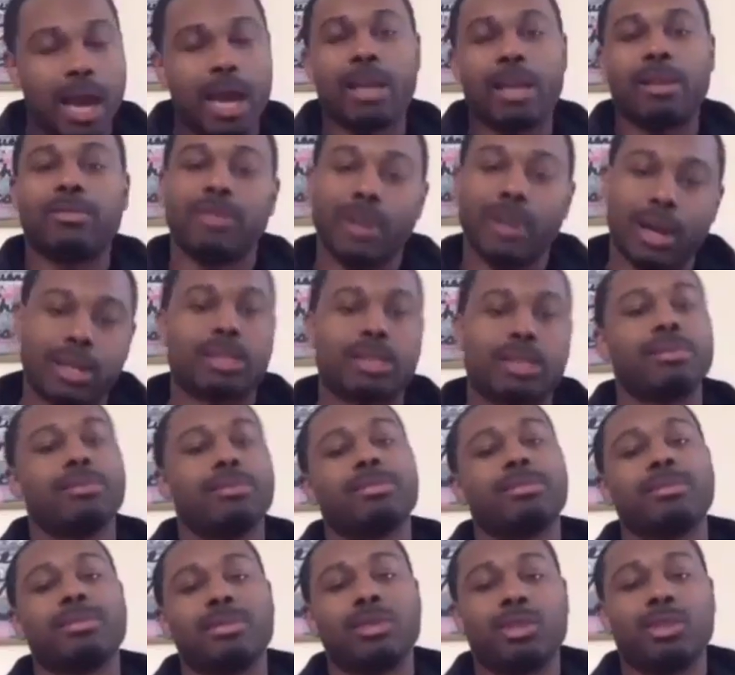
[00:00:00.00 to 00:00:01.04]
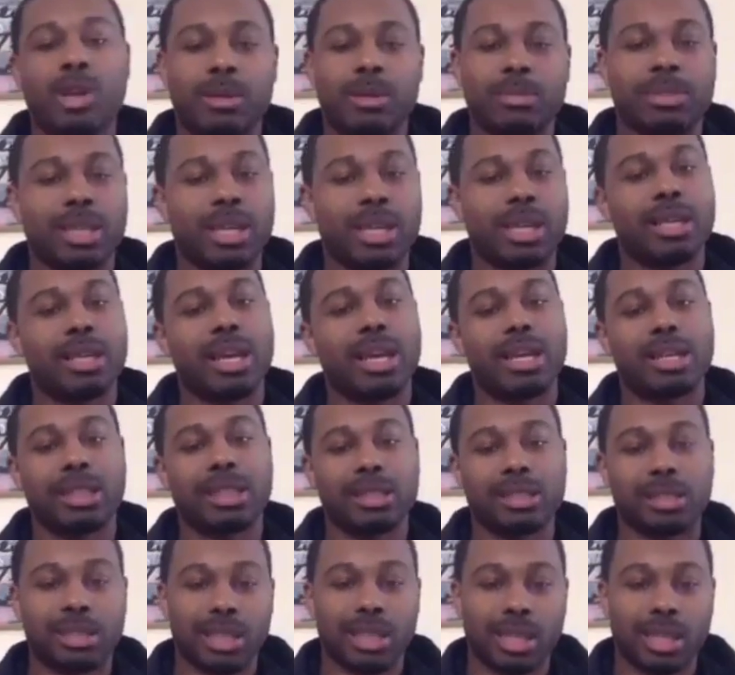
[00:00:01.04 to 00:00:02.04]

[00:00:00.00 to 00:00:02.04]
right, fuck it. You know what I'm saying? Like it's